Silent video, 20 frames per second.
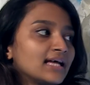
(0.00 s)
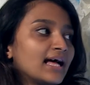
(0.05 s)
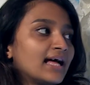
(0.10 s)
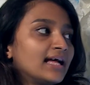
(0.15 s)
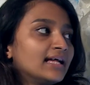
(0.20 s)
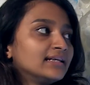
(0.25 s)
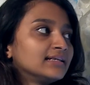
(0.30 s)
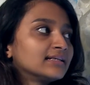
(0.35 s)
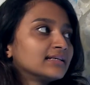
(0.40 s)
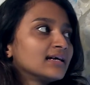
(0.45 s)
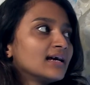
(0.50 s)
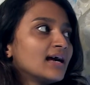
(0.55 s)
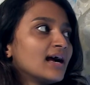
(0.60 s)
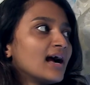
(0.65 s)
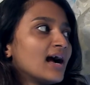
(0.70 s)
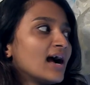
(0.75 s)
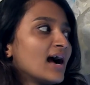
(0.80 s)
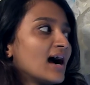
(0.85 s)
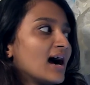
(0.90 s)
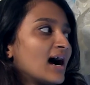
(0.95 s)
And
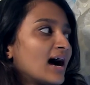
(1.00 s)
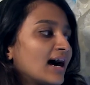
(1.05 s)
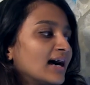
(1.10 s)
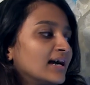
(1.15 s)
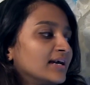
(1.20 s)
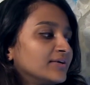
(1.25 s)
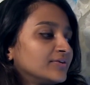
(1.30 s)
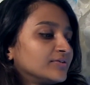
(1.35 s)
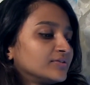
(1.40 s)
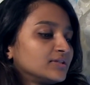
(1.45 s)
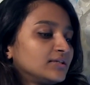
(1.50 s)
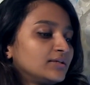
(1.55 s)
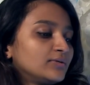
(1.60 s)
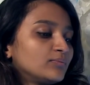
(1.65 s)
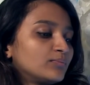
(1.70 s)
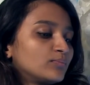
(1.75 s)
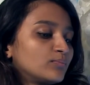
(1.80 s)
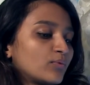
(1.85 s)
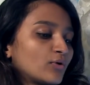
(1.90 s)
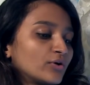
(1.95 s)
I really
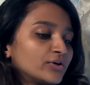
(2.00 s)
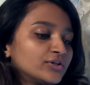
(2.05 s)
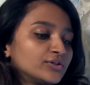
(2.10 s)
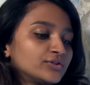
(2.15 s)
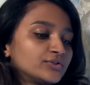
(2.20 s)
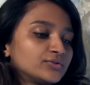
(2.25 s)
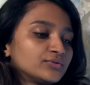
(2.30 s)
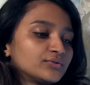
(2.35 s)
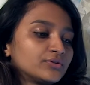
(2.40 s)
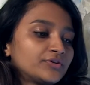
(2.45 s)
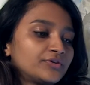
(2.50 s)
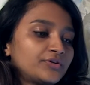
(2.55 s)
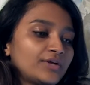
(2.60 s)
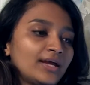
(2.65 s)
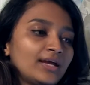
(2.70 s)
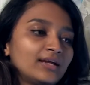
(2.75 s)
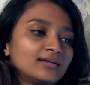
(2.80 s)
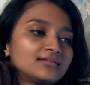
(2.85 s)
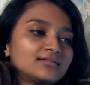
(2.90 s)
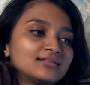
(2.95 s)
wanted to
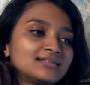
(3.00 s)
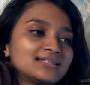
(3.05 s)
create